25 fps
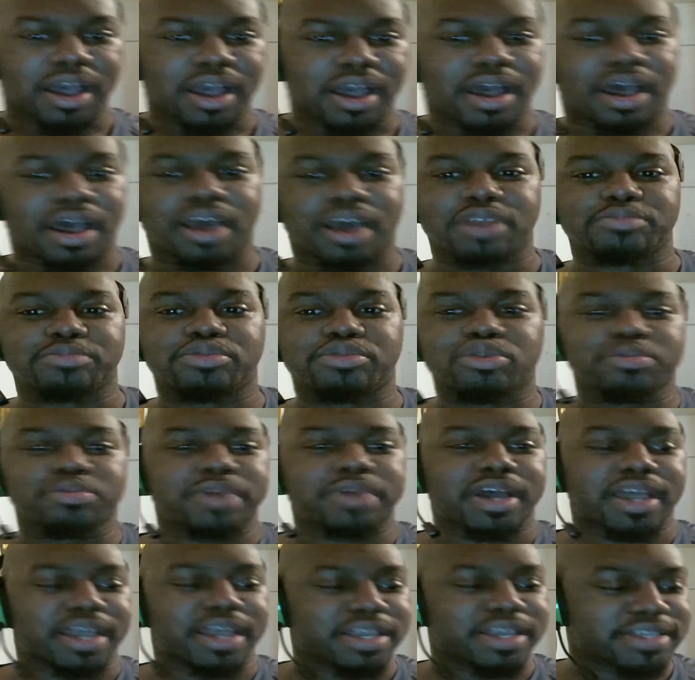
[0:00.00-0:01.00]
I done pulled
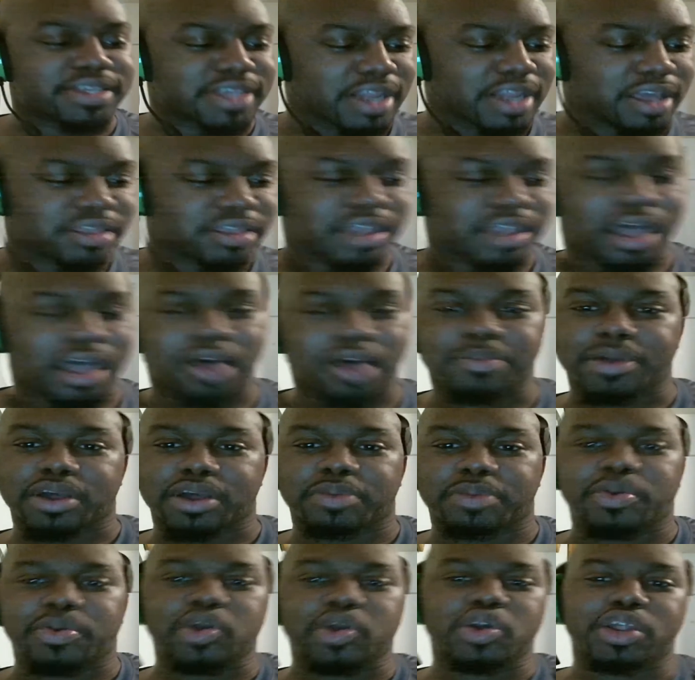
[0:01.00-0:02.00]
my headset out my
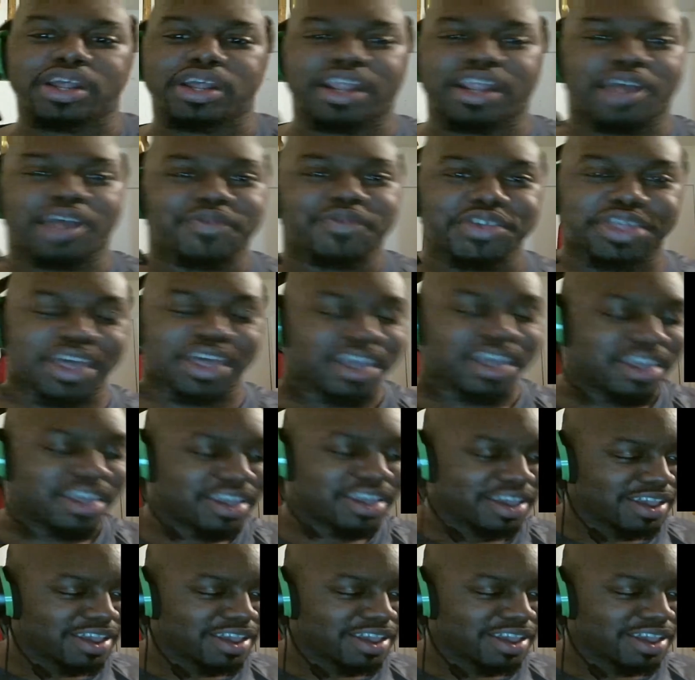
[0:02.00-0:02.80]
computer and everything.